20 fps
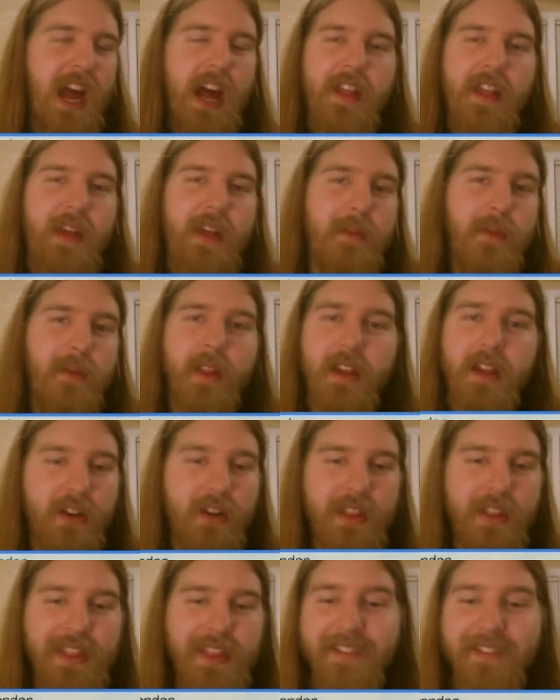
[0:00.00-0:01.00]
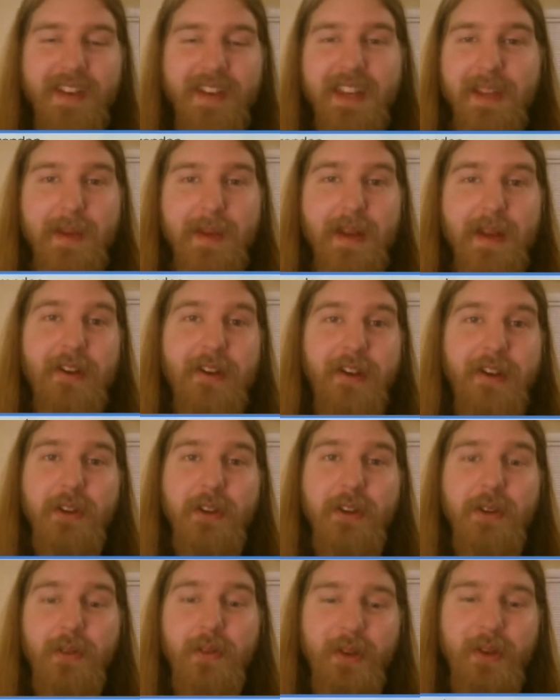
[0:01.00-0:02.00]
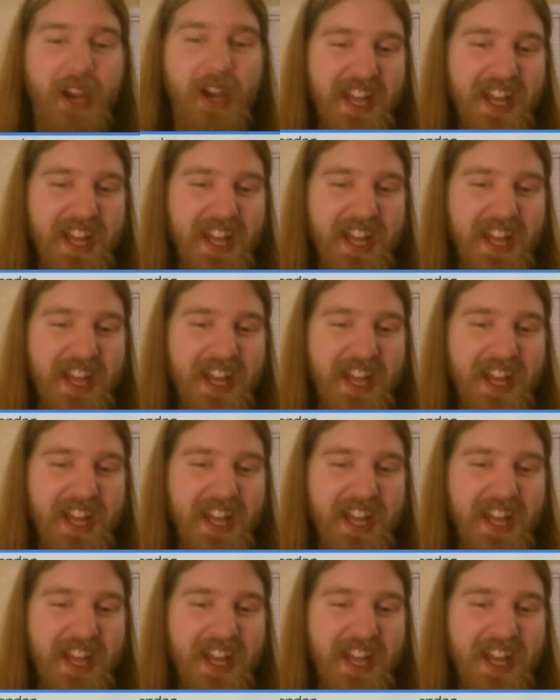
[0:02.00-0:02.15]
They probably couldn't think of anything better to do.